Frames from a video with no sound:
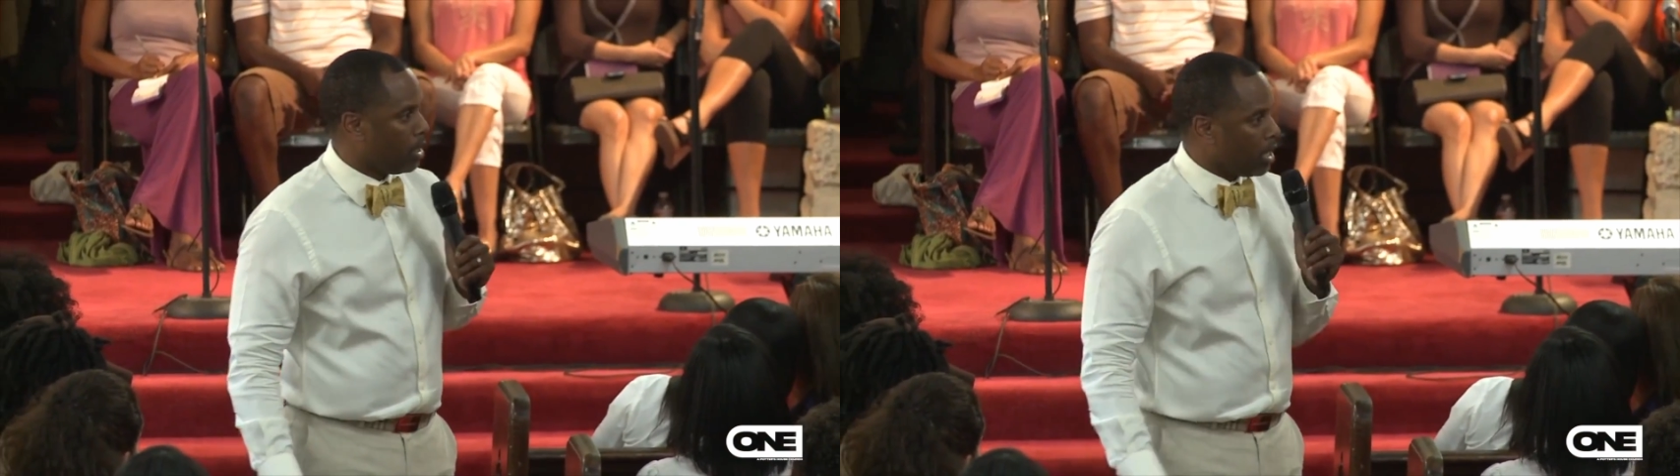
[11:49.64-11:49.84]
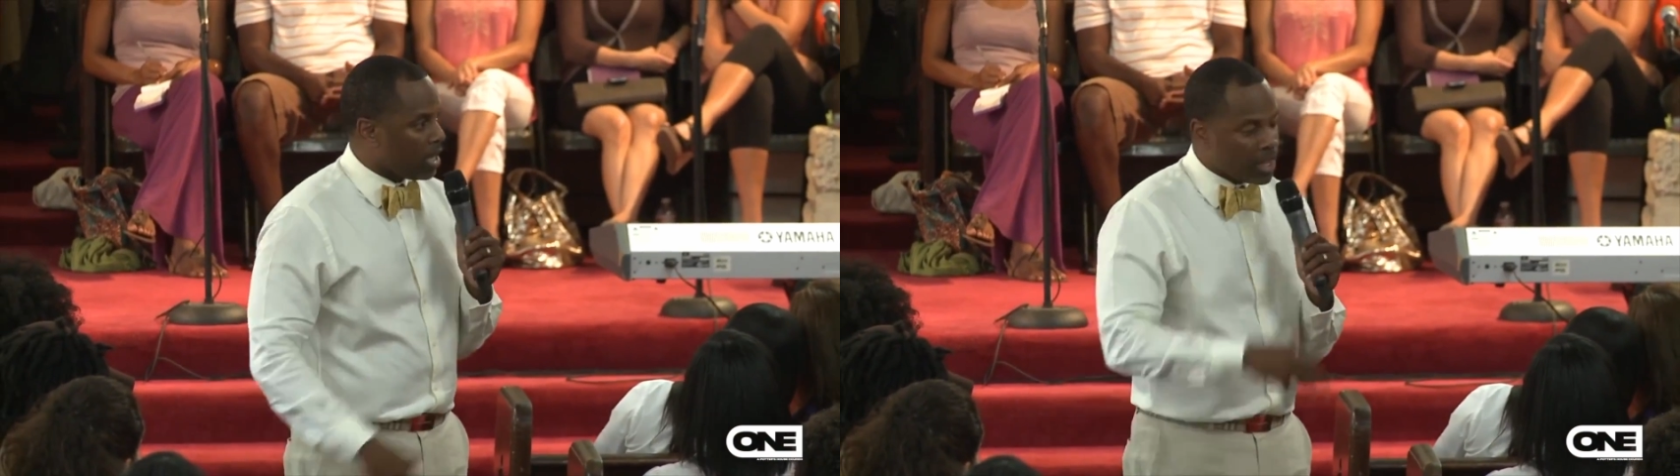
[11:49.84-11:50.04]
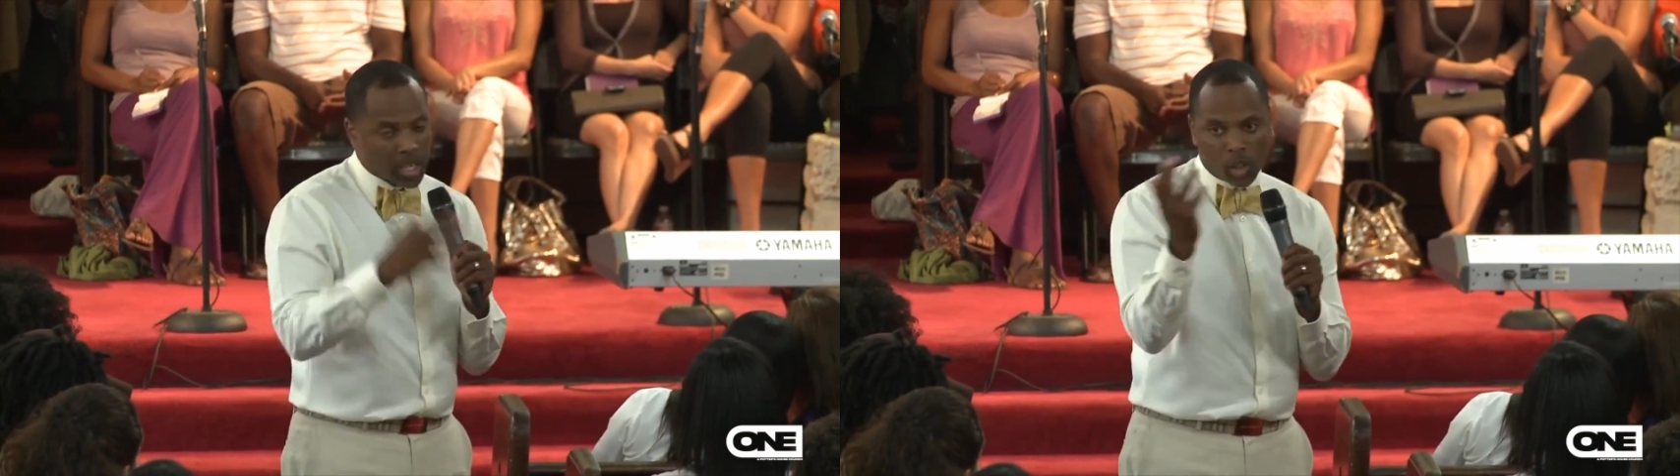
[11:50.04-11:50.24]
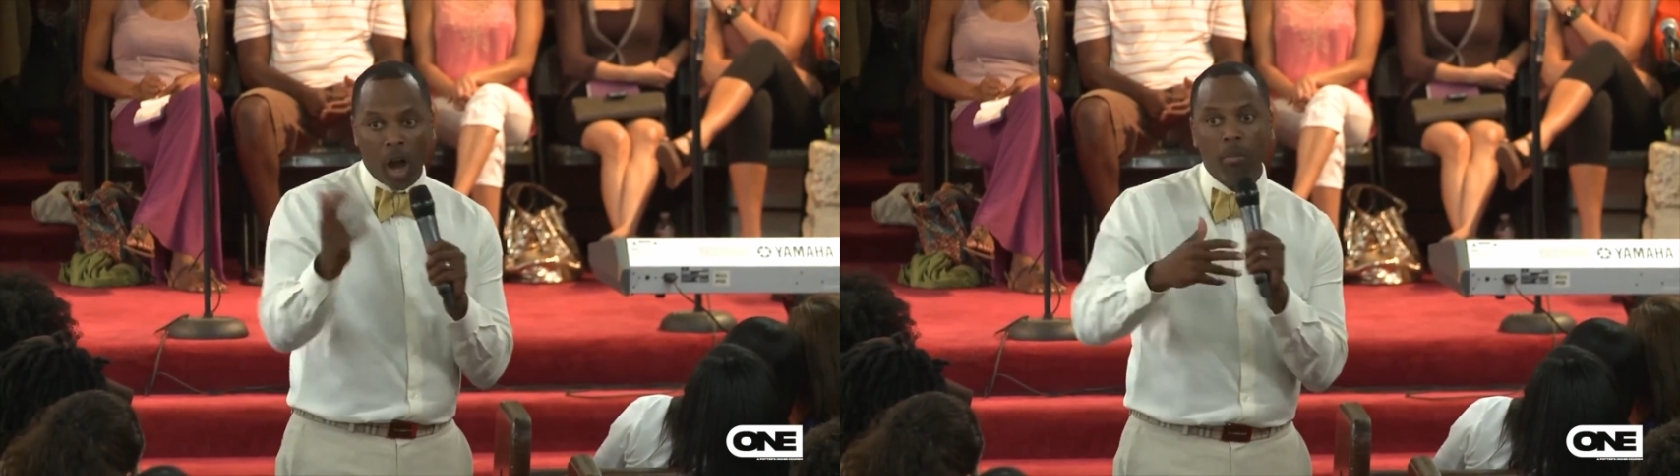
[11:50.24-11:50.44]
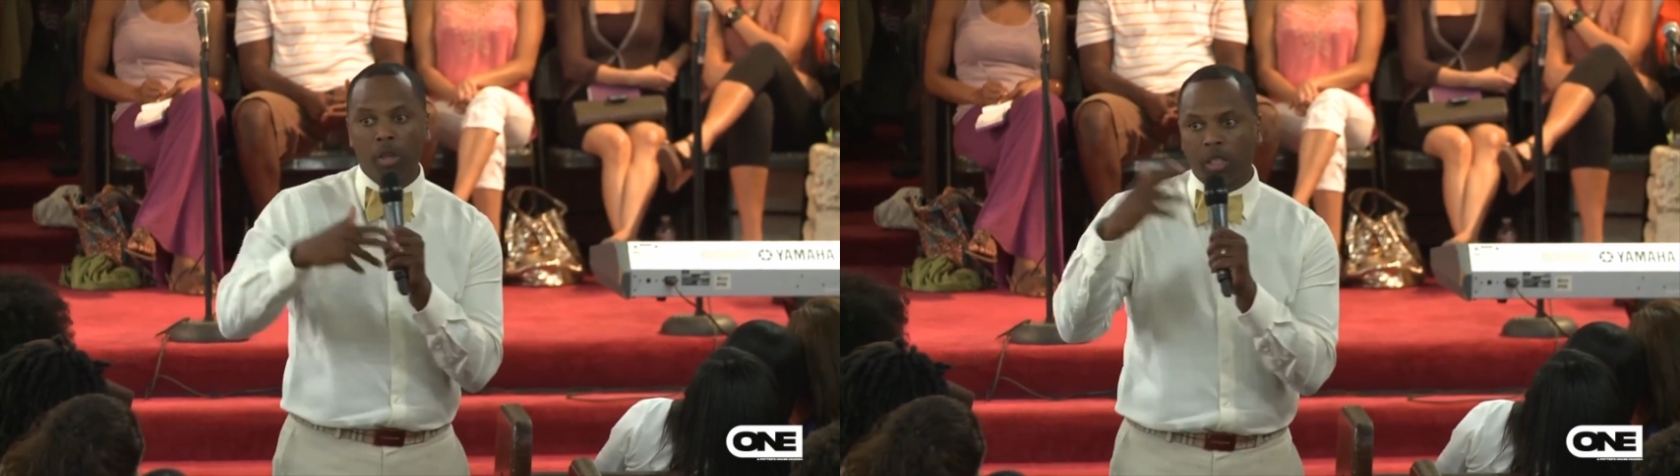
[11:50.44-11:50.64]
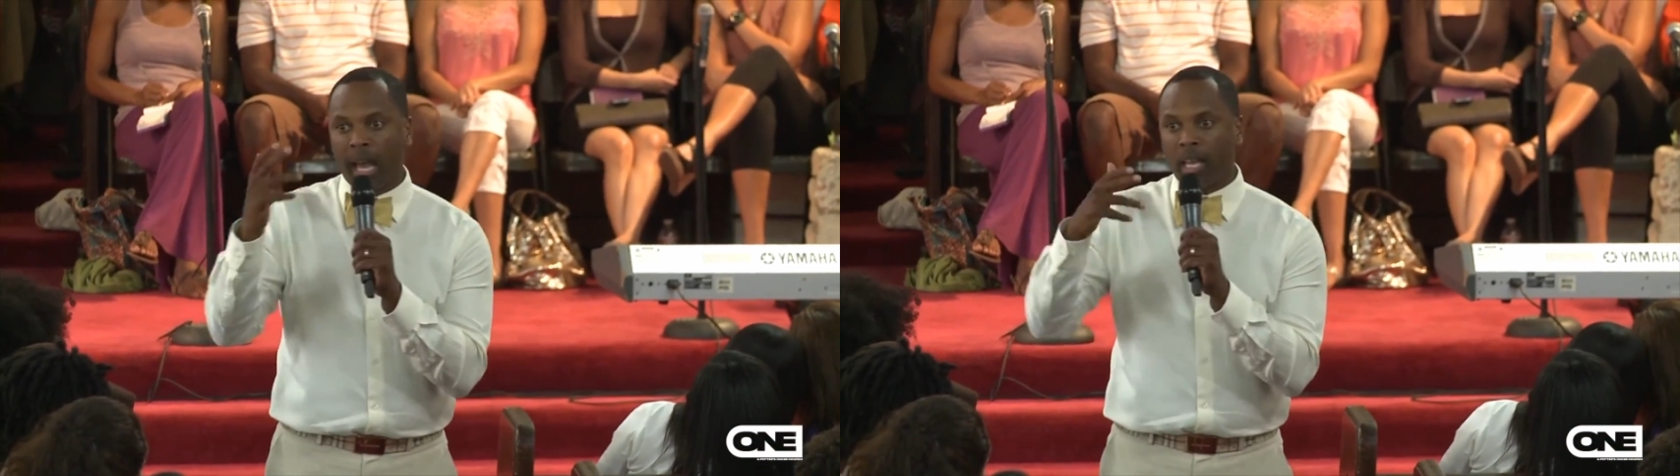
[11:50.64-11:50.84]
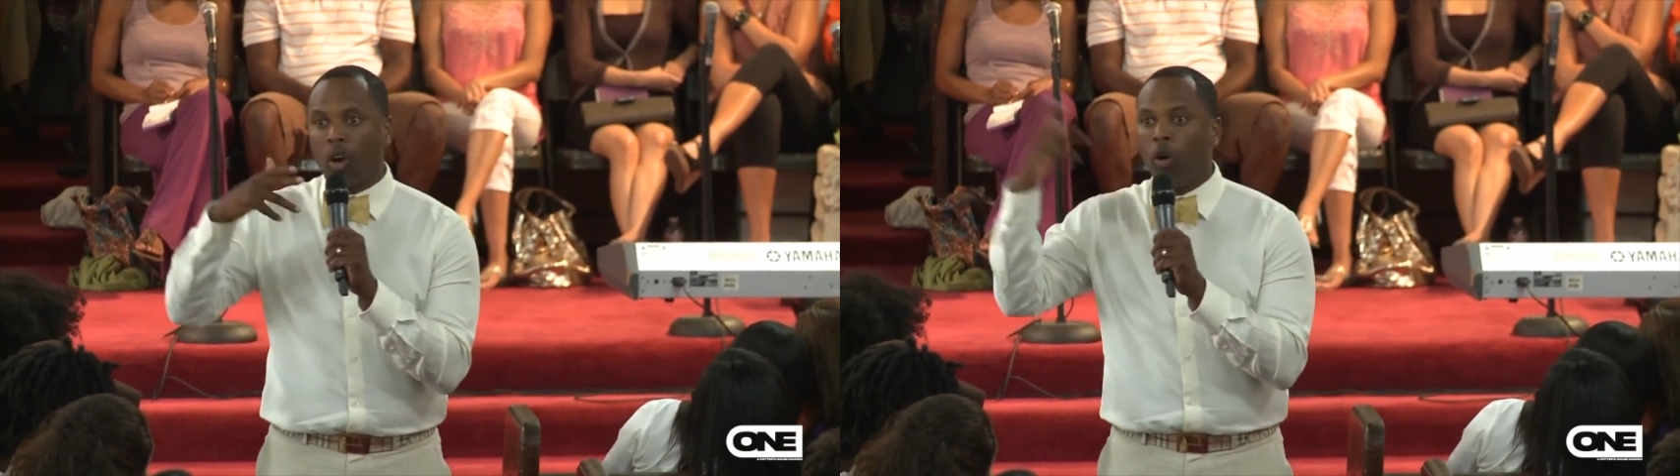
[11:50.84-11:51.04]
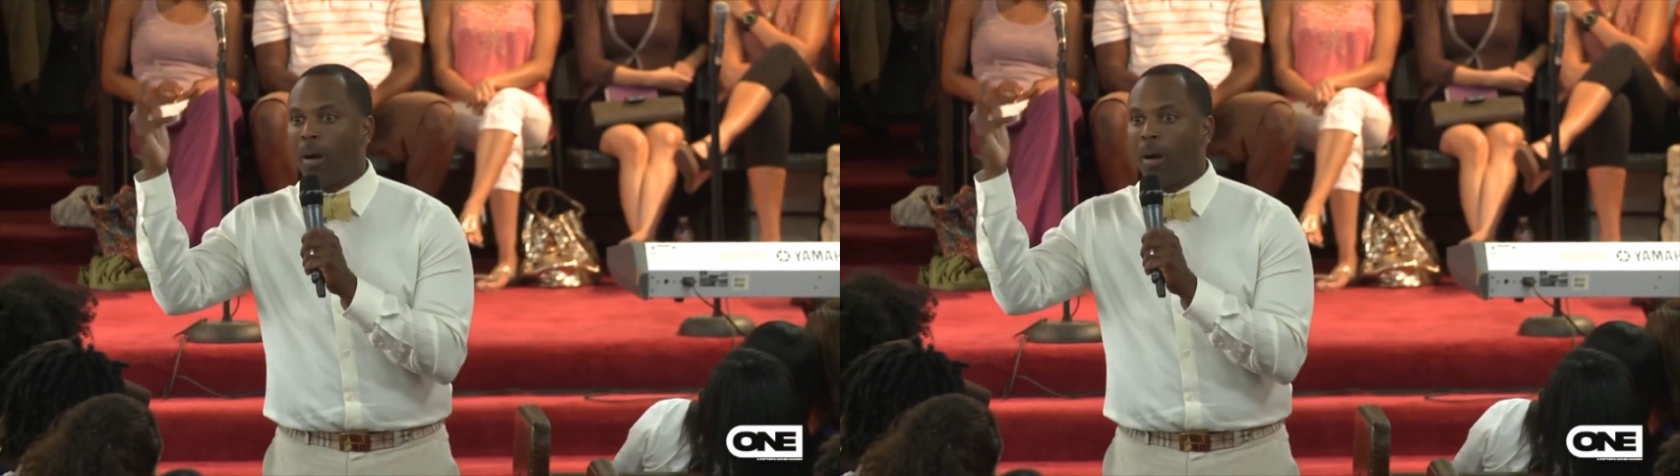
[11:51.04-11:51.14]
And then it's almost like, and oh,